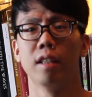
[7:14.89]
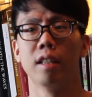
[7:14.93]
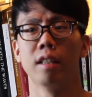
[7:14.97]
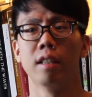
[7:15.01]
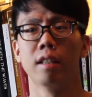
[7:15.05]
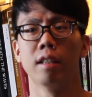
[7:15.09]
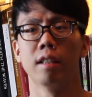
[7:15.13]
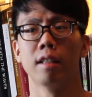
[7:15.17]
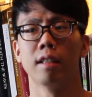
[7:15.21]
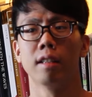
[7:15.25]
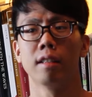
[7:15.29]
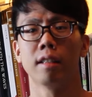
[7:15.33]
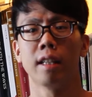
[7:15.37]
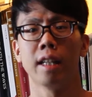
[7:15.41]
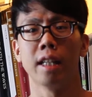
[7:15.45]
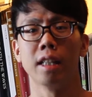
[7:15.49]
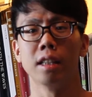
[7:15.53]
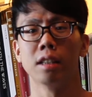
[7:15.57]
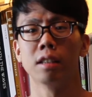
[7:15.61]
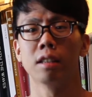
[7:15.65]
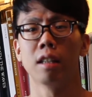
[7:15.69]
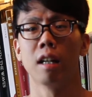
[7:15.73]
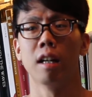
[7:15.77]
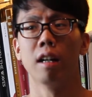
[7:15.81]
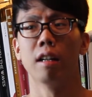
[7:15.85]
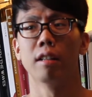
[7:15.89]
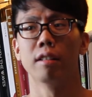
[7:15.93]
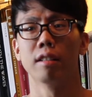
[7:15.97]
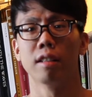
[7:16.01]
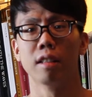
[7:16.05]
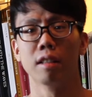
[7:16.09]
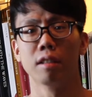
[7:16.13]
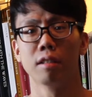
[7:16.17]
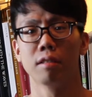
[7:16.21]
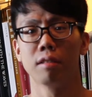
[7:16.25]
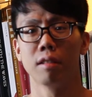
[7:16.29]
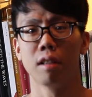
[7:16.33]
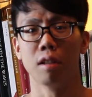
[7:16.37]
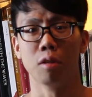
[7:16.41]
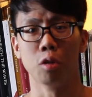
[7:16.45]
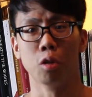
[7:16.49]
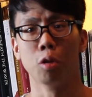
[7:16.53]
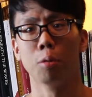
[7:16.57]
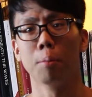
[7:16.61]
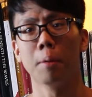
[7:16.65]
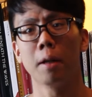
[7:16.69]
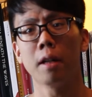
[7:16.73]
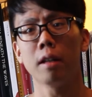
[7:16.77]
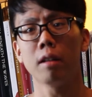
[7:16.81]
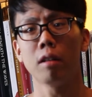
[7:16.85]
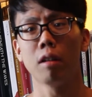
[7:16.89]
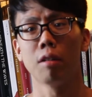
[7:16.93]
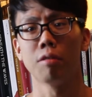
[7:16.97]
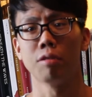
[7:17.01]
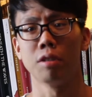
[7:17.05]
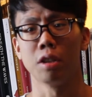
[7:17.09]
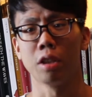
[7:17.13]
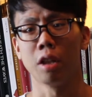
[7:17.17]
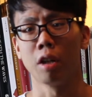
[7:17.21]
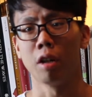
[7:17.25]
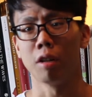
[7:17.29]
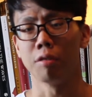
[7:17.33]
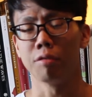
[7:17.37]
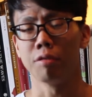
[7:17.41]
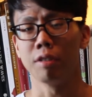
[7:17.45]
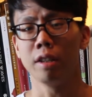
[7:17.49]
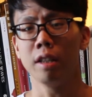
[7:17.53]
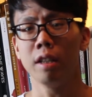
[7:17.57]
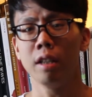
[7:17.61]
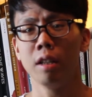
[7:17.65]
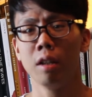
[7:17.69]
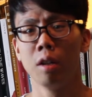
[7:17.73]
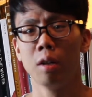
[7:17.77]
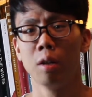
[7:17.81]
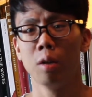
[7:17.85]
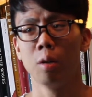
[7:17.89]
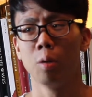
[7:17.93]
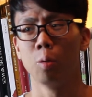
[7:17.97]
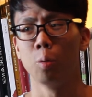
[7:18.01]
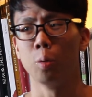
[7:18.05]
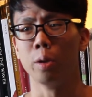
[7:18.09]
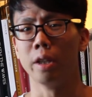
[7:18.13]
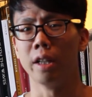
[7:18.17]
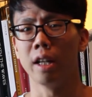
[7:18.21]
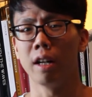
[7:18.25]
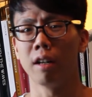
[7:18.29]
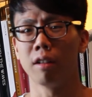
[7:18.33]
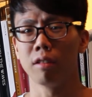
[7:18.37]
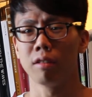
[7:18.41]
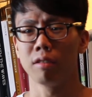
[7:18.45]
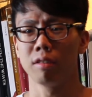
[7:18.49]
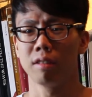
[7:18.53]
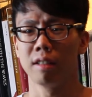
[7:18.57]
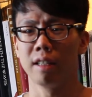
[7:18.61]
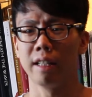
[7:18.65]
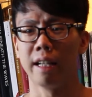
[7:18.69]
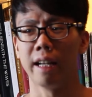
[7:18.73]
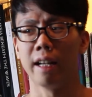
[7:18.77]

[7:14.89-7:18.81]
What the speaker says: the taste, the aroma of the coffee without